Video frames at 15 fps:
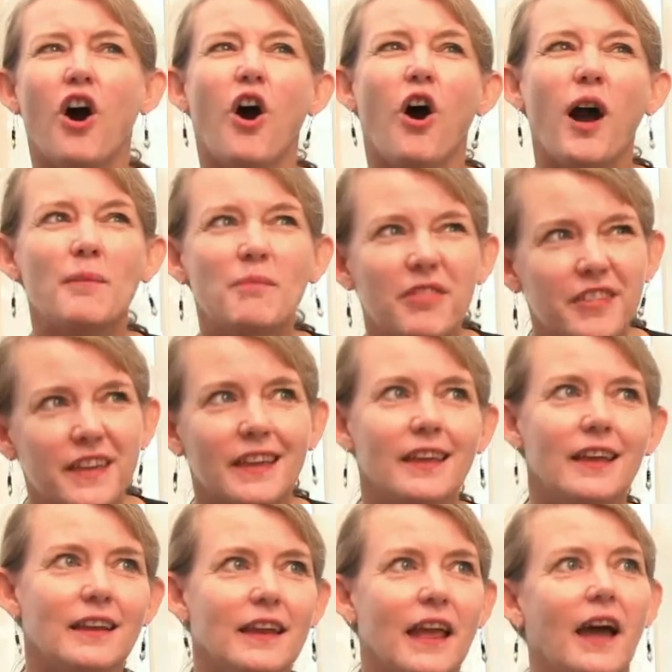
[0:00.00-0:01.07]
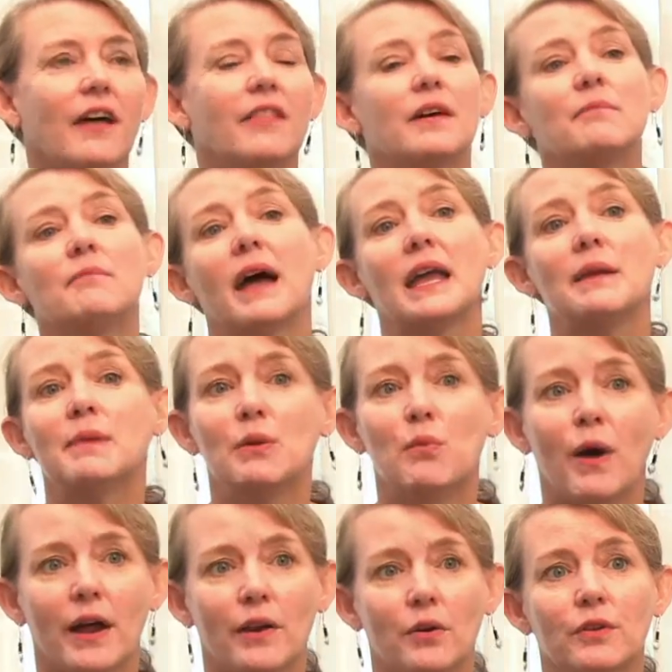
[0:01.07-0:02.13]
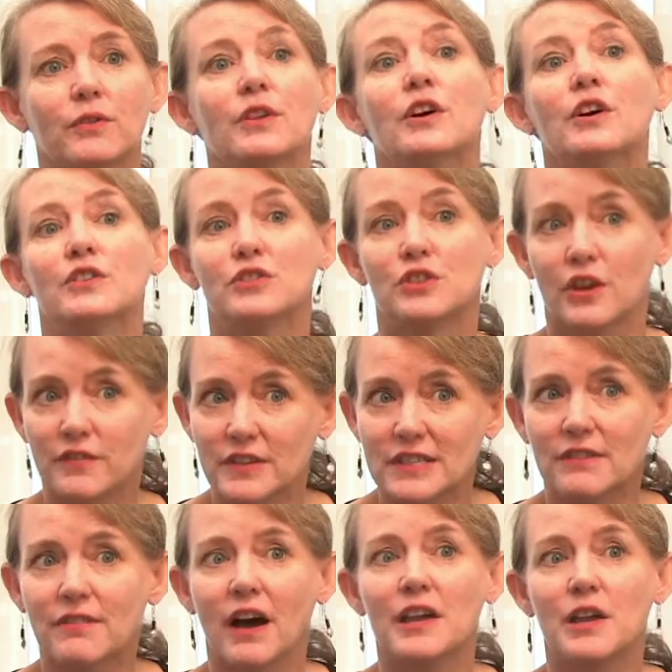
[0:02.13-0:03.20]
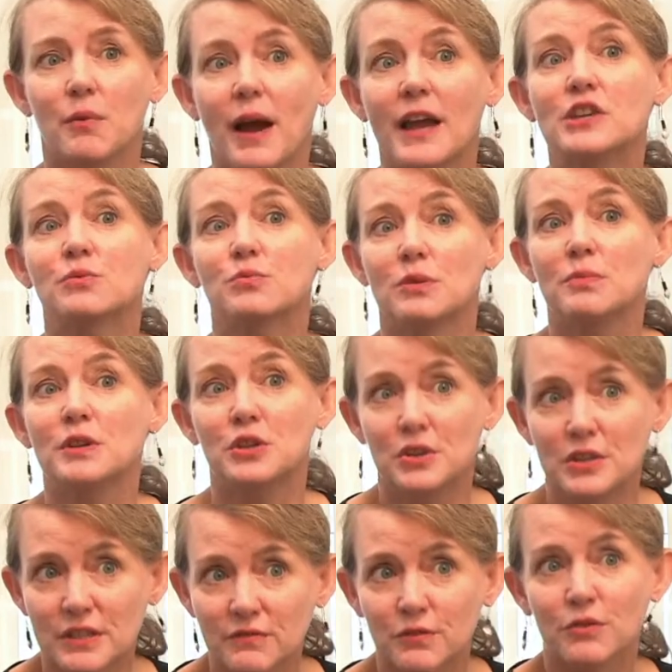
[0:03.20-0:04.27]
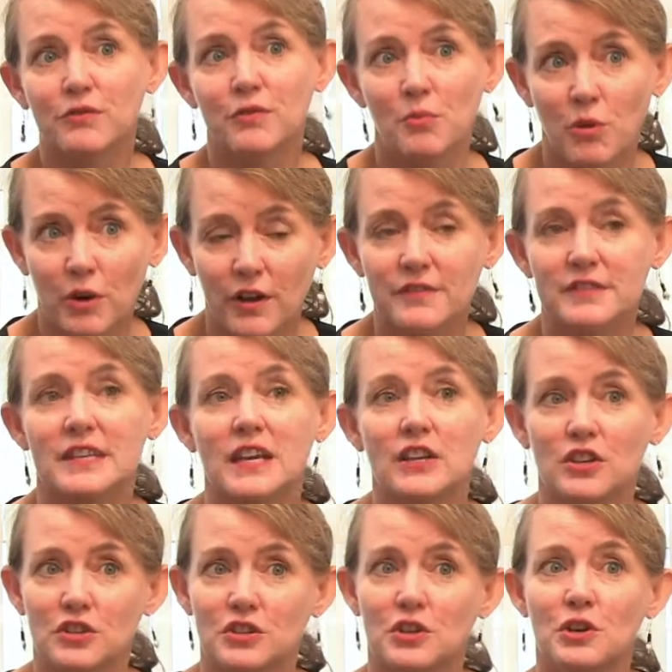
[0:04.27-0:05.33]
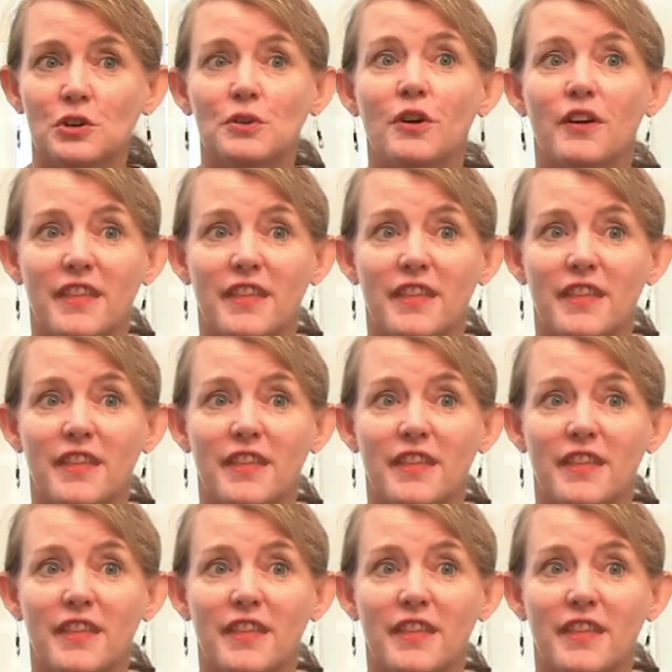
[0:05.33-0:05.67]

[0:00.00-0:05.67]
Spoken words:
I'm thinking now that maybe one on service evaluation would be useful from what I've seen you do.